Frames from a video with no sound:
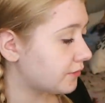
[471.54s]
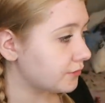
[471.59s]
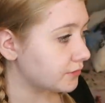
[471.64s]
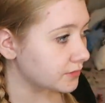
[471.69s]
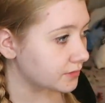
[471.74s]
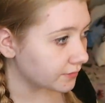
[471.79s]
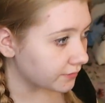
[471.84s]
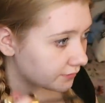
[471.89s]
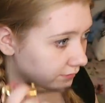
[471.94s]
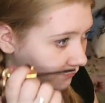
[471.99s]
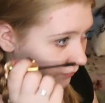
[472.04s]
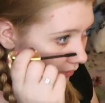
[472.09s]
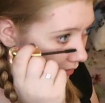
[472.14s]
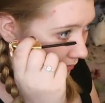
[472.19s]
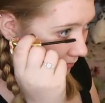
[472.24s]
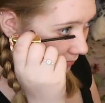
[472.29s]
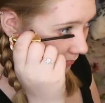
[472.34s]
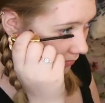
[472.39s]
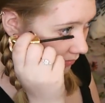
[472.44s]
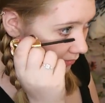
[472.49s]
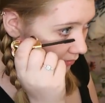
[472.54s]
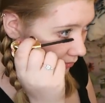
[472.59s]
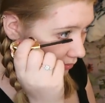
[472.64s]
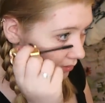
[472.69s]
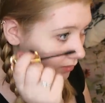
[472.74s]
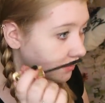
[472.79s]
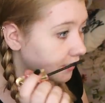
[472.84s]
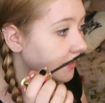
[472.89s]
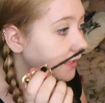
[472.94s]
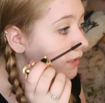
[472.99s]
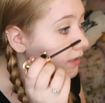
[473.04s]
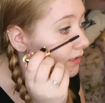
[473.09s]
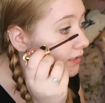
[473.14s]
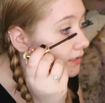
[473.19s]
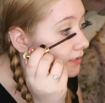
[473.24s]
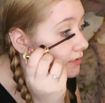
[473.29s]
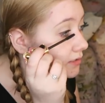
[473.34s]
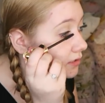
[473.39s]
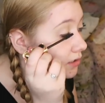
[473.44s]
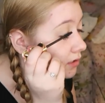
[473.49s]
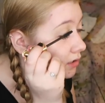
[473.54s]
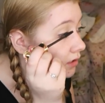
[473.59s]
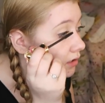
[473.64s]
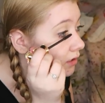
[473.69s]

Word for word: who's from England,